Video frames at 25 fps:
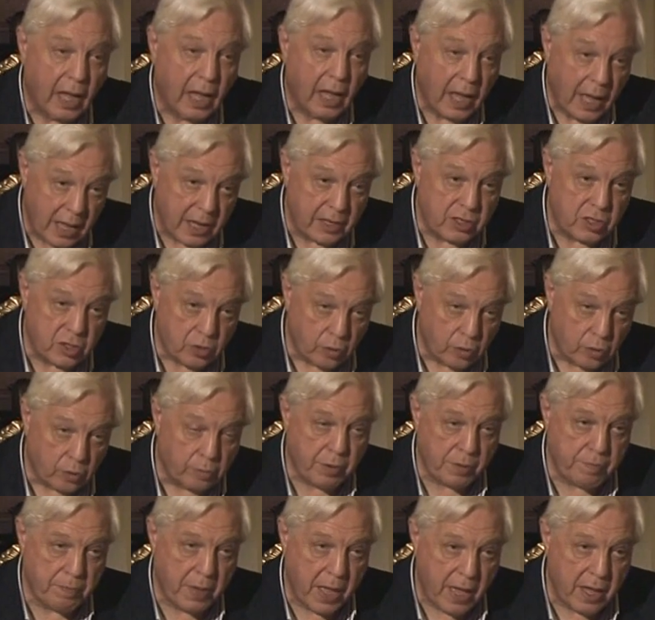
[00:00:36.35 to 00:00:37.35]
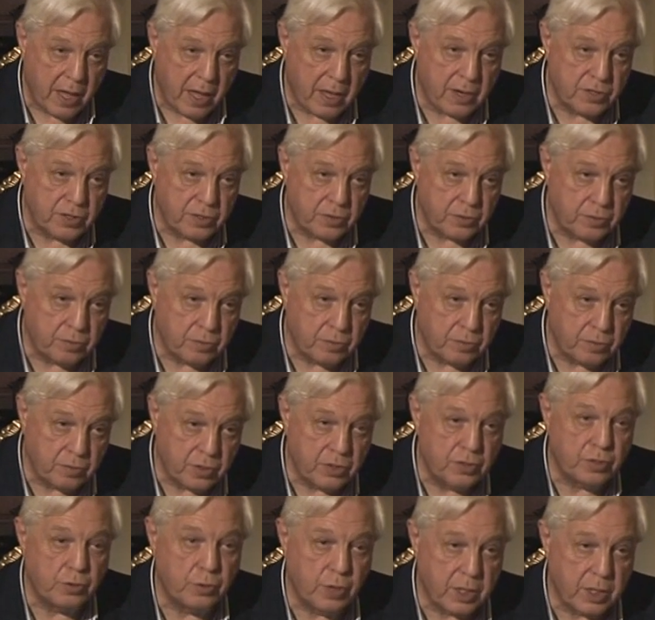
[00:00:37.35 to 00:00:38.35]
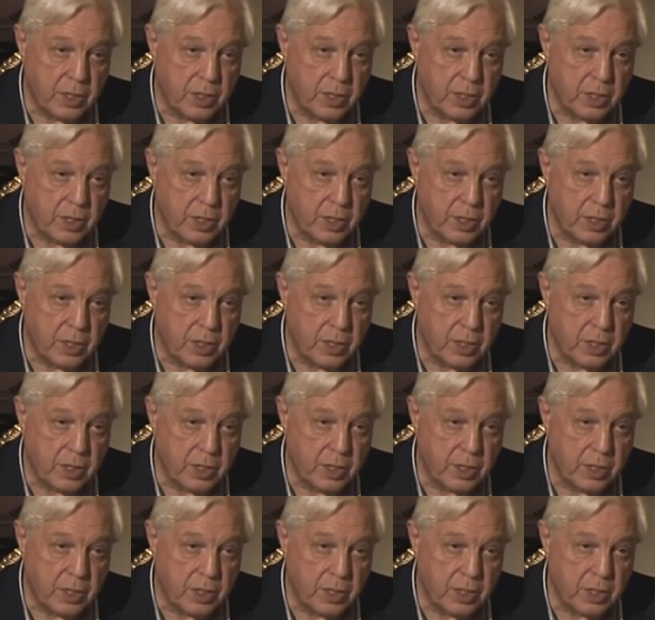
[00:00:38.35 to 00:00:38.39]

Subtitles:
and you're prepared to do a